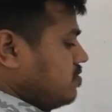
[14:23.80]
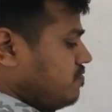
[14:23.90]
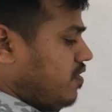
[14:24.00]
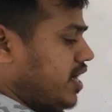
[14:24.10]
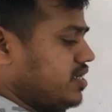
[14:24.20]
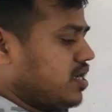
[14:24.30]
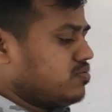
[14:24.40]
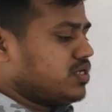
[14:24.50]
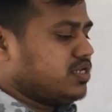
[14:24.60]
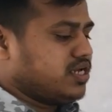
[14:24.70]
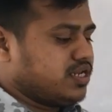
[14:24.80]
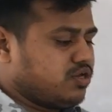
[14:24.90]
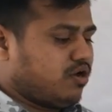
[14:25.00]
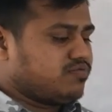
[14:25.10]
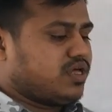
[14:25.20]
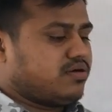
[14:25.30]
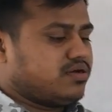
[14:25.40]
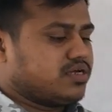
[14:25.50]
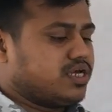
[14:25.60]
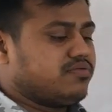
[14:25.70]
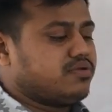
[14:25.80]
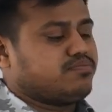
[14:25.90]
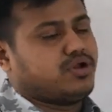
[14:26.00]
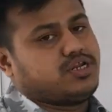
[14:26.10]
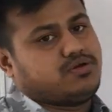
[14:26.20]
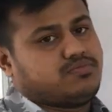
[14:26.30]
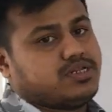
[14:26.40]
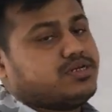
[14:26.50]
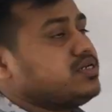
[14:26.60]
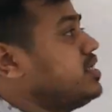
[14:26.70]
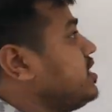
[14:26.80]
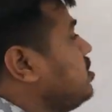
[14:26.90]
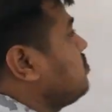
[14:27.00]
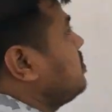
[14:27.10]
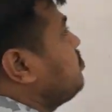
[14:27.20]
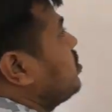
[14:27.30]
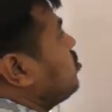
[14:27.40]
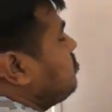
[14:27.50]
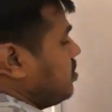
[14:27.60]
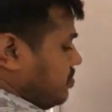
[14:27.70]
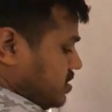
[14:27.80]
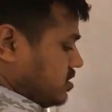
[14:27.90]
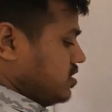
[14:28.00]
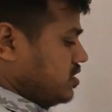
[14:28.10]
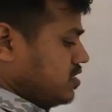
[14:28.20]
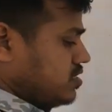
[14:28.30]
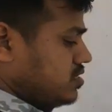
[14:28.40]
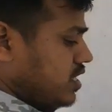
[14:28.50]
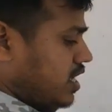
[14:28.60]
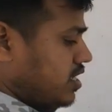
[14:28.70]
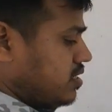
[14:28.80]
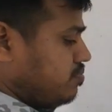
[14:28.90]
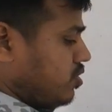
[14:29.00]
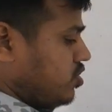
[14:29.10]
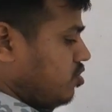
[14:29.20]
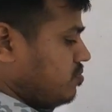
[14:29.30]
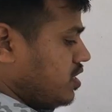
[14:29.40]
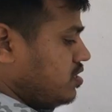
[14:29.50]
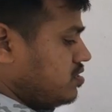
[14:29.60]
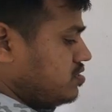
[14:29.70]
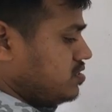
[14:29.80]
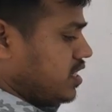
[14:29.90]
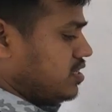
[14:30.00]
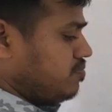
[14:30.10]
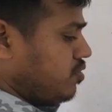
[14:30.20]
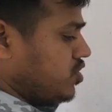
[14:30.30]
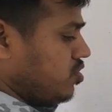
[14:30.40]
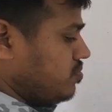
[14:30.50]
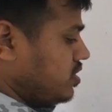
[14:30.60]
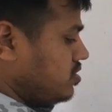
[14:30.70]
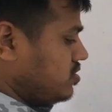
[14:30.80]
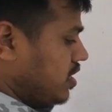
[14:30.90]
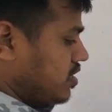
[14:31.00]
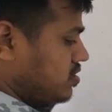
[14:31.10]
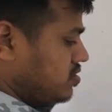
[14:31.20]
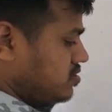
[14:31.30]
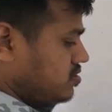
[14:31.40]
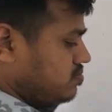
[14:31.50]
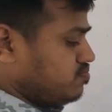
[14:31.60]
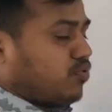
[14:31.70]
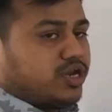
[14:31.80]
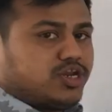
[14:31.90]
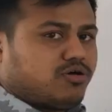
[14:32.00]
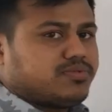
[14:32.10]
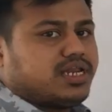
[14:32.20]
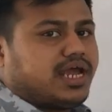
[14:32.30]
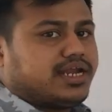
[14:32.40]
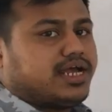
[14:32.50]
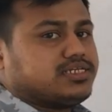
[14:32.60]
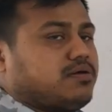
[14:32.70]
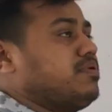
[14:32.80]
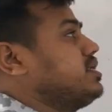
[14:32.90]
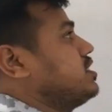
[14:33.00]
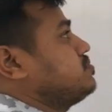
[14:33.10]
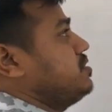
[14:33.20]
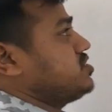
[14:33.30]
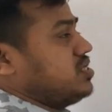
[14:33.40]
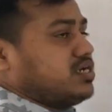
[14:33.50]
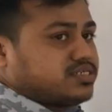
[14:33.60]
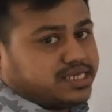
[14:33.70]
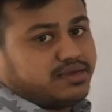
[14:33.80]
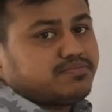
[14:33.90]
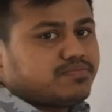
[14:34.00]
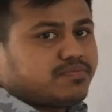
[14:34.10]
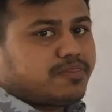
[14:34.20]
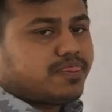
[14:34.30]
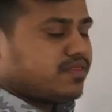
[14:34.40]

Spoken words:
Find out the degree of the given polynomial. Degree of the polynomial means there are the polynomial. Polynomial and algebraic expression are same.